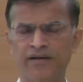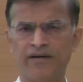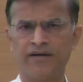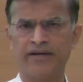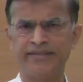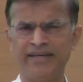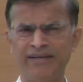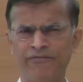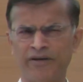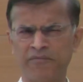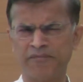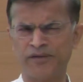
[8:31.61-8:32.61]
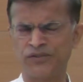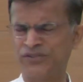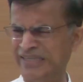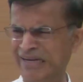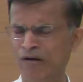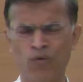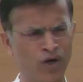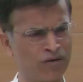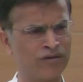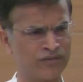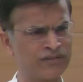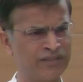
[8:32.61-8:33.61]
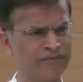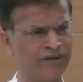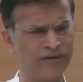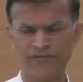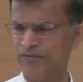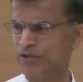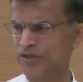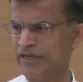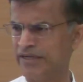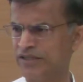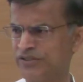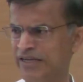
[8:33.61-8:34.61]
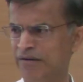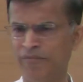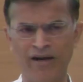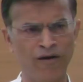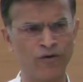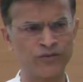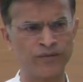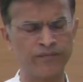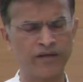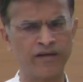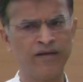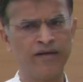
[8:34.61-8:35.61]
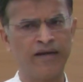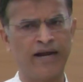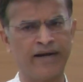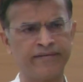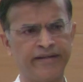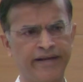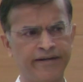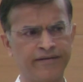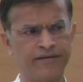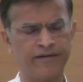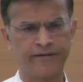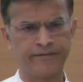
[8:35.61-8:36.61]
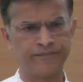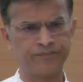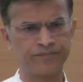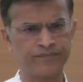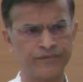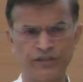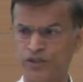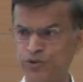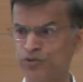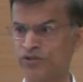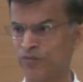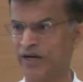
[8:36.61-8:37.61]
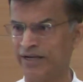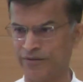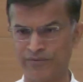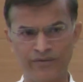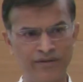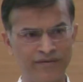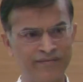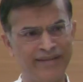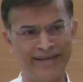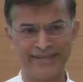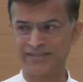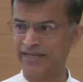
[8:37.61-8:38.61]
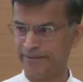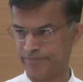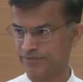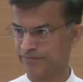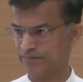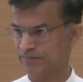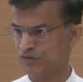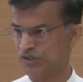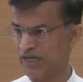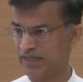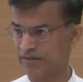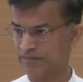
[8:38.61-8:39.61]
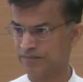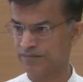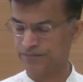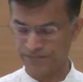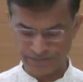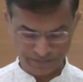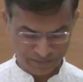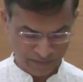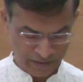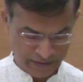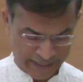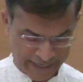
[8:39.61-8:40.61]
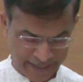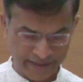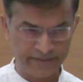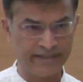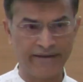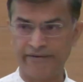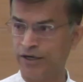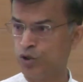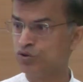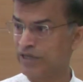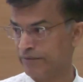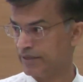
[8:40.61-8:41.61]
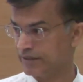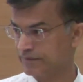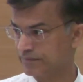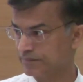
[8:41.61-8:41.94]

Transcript: I think if I remember, steel workers. They were working in a steel mill or something. And then just to survive, they escaped China. And they went to Taiwan.